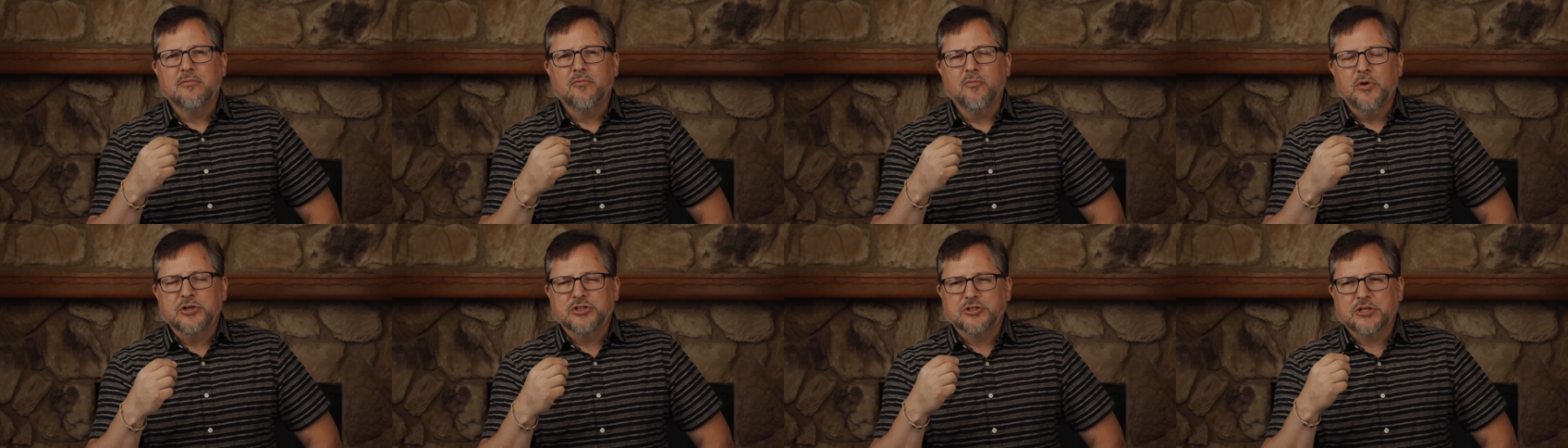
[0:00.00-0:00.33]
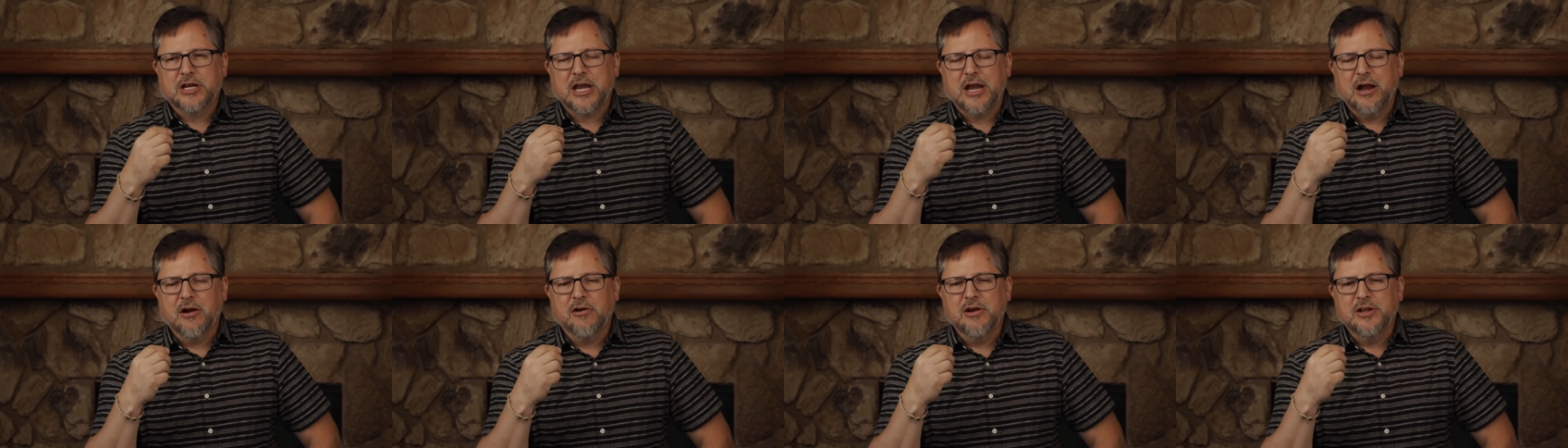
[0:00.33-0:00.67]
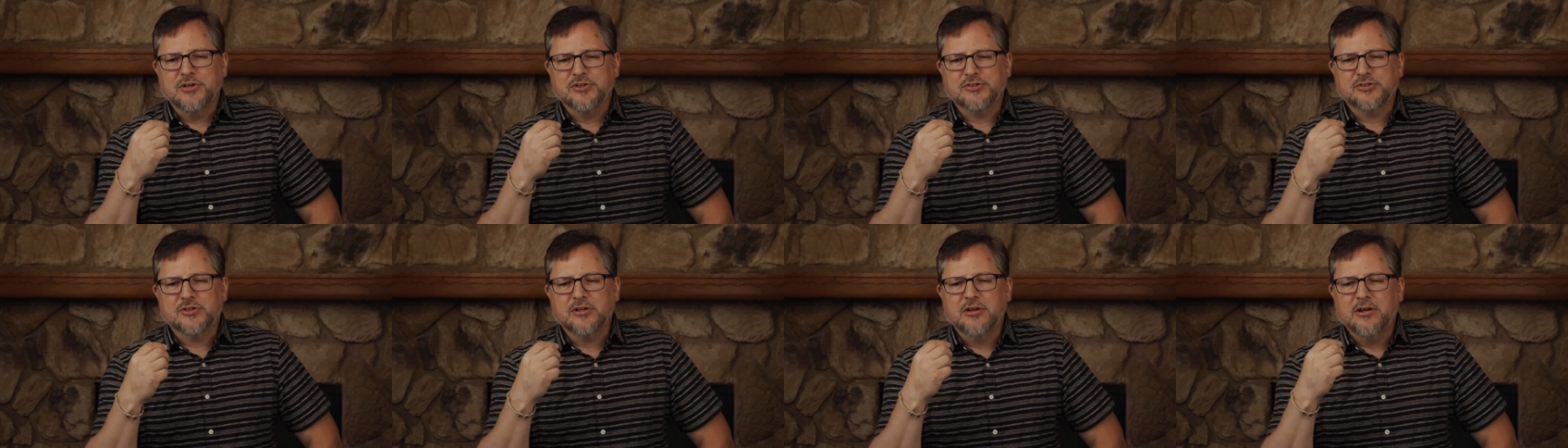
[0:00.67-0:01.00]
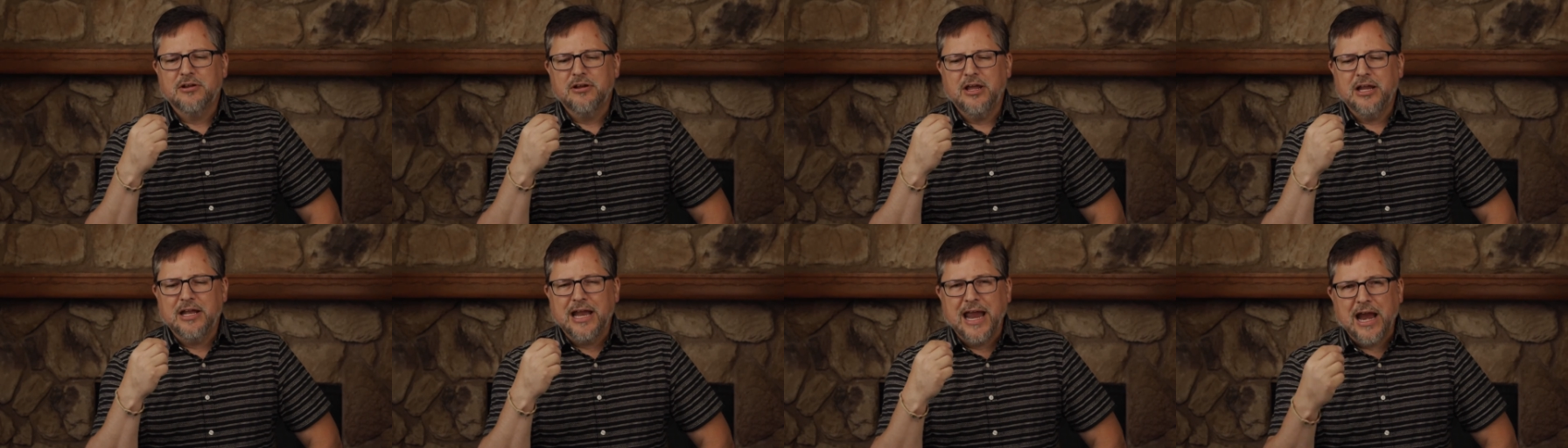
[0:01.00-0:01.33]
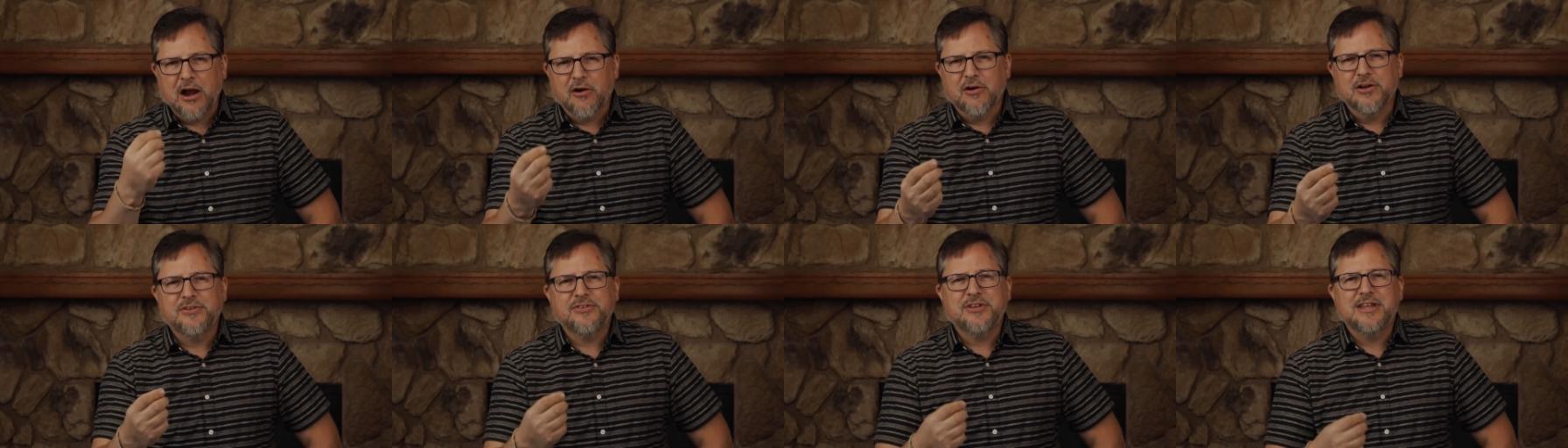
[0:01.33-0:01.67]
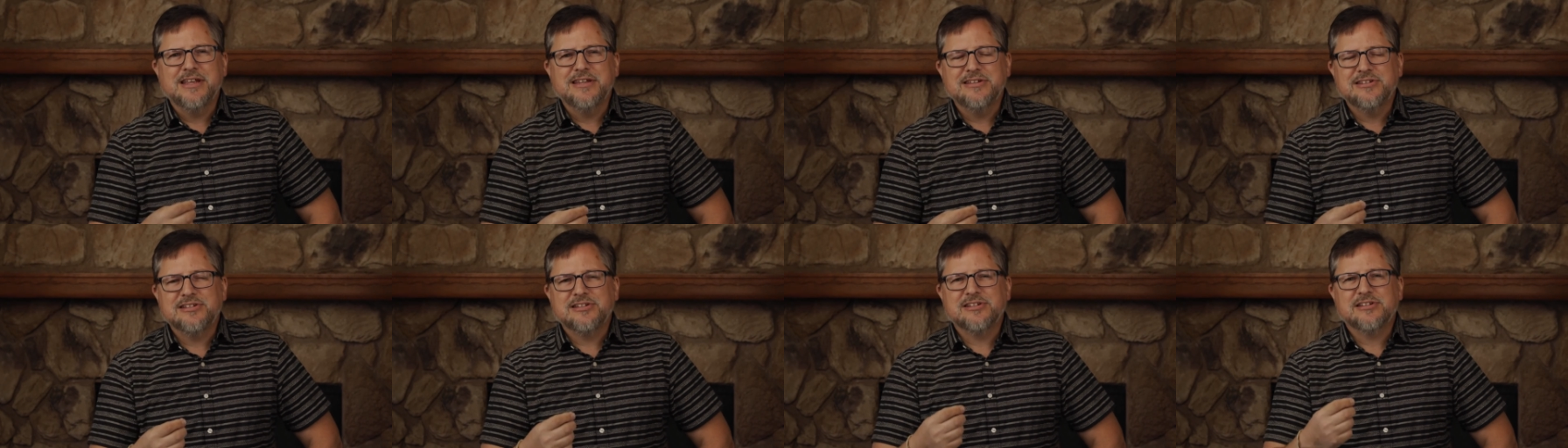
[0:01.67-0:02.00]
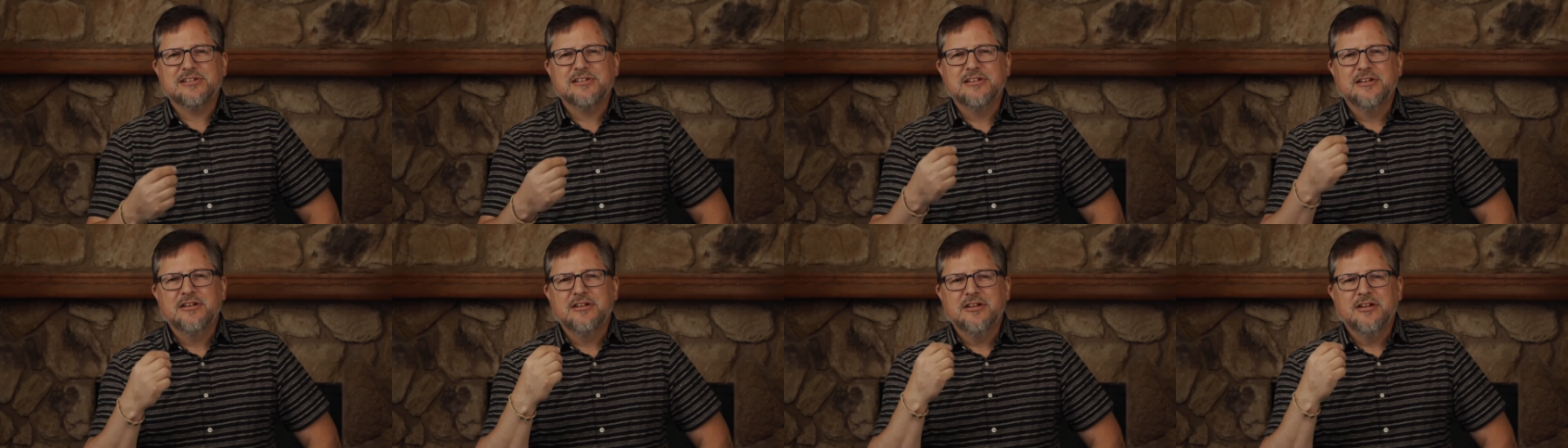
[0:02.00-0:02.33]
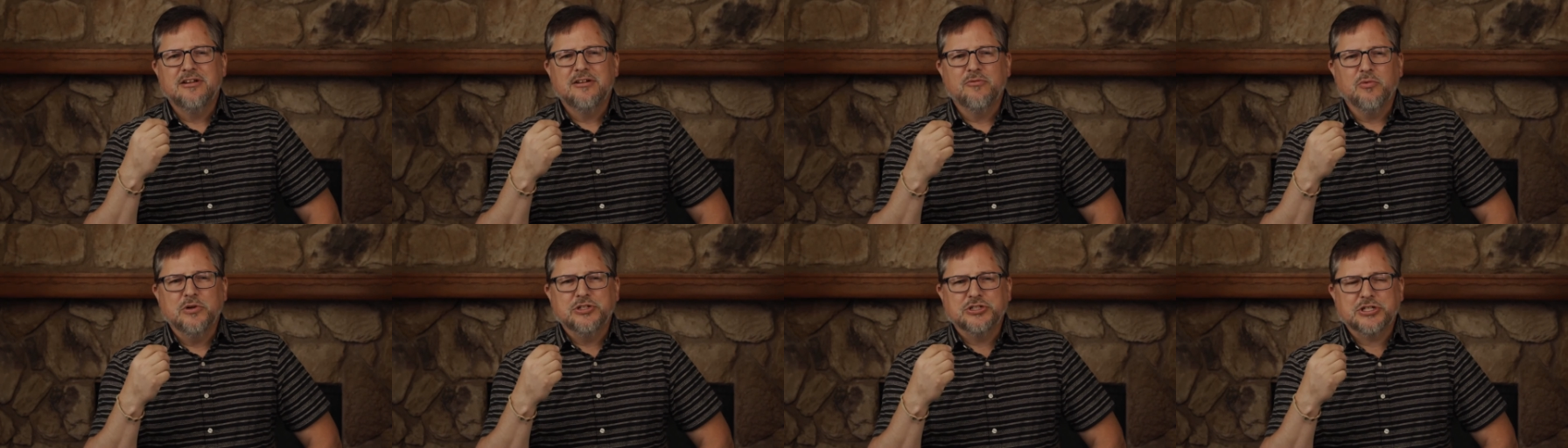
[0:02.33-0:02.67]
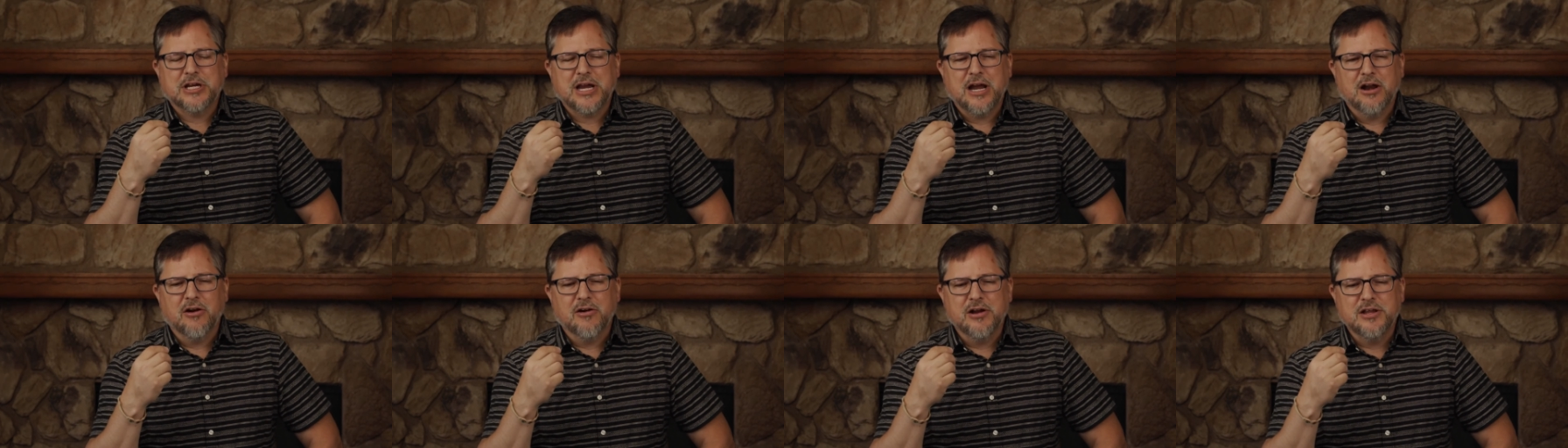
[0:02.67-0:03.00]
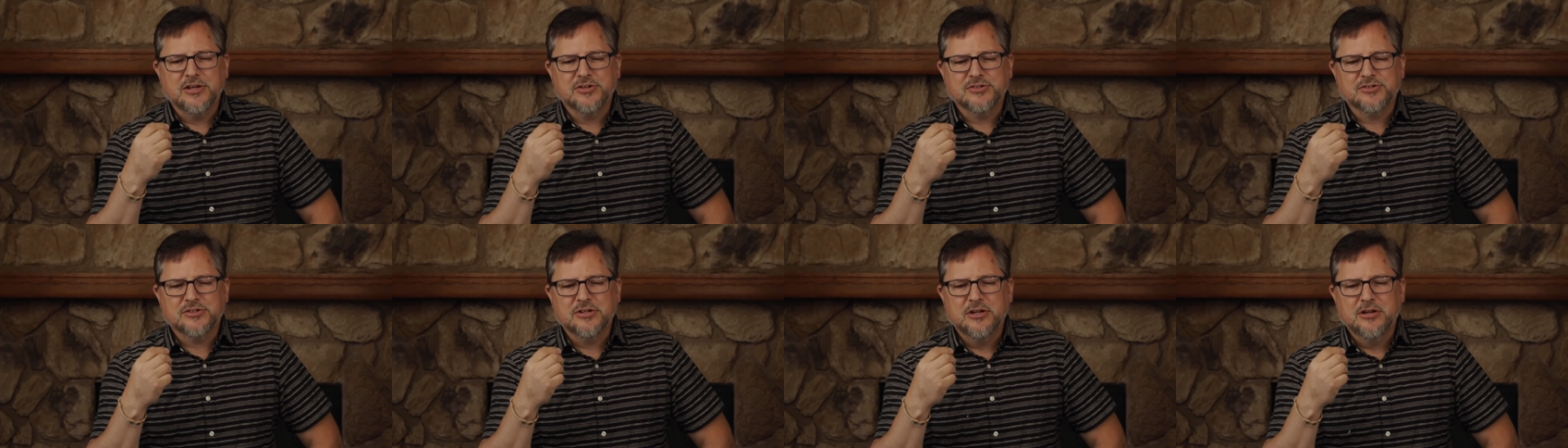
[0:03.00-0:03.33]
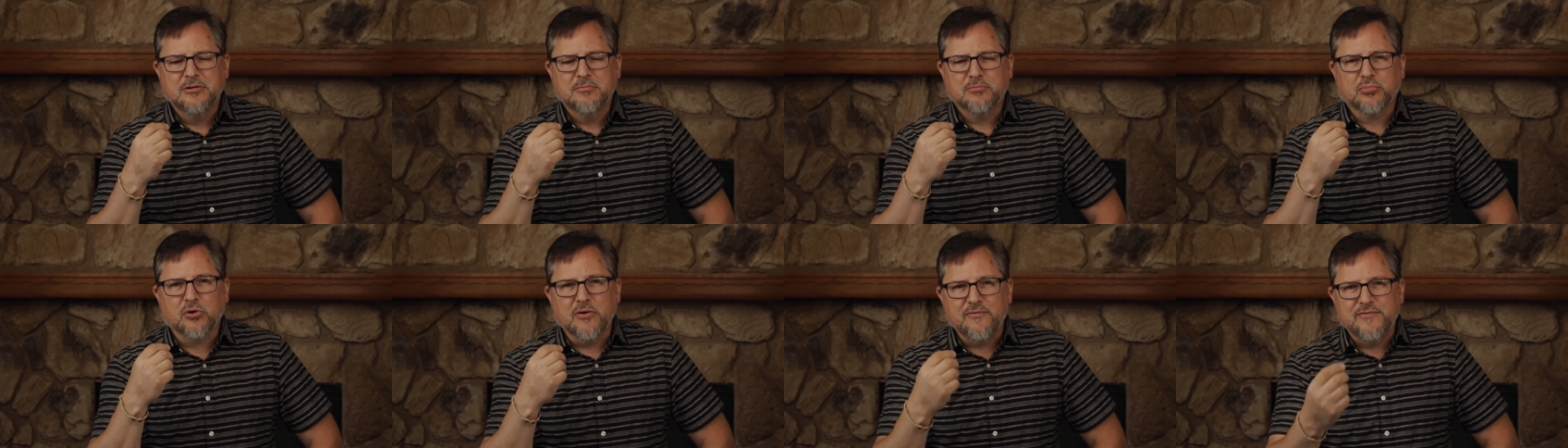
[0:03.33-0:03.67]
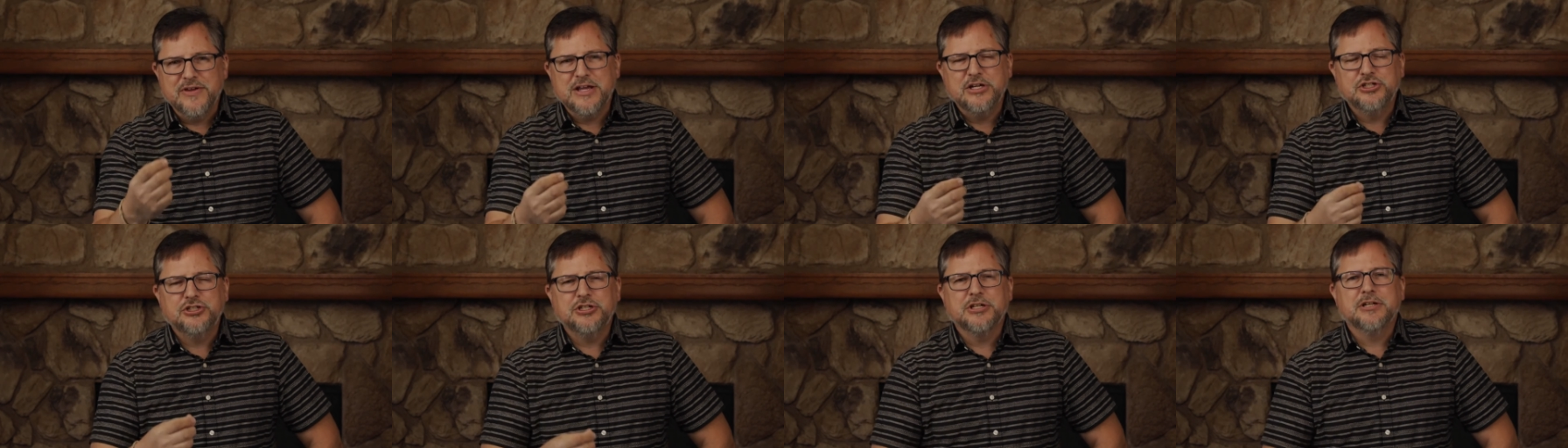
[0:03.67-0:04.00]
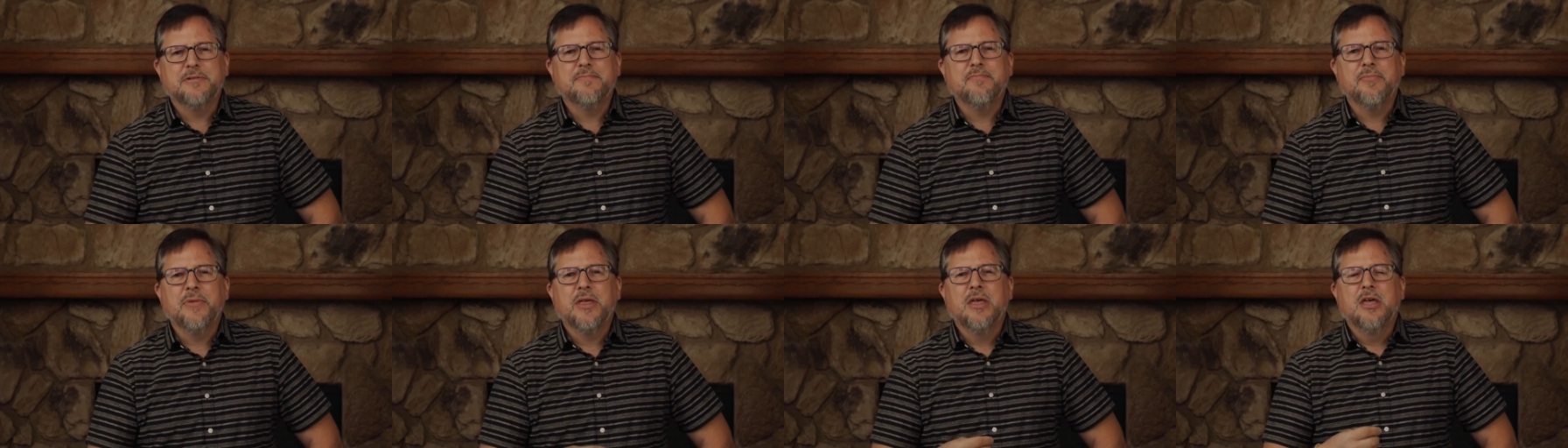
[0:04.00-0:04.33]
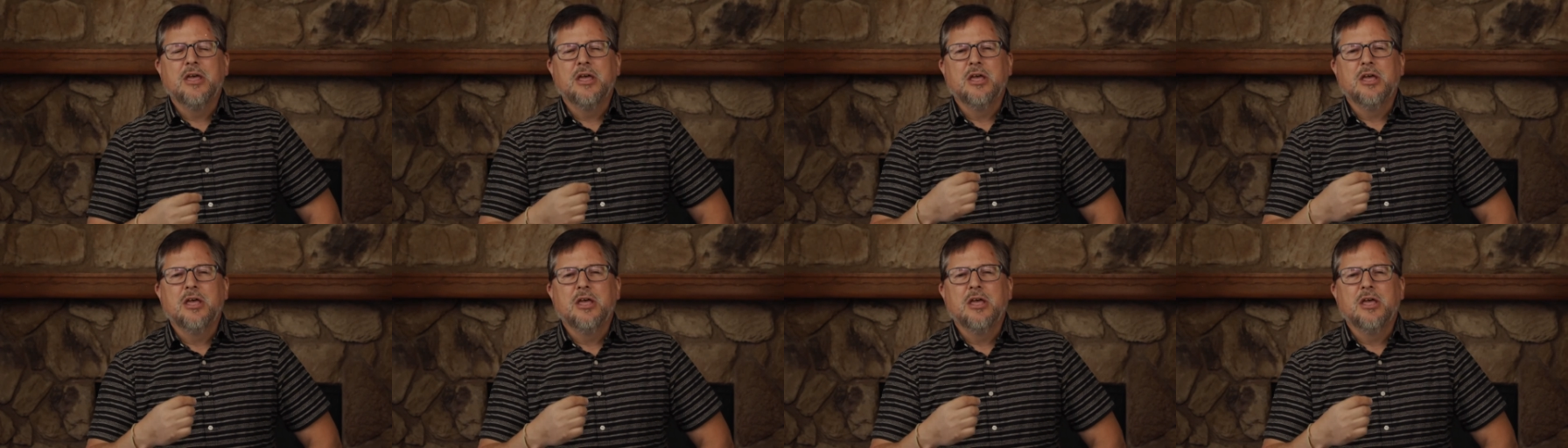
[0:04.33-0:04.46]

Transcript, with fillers: which carries inheritance, which carries provision,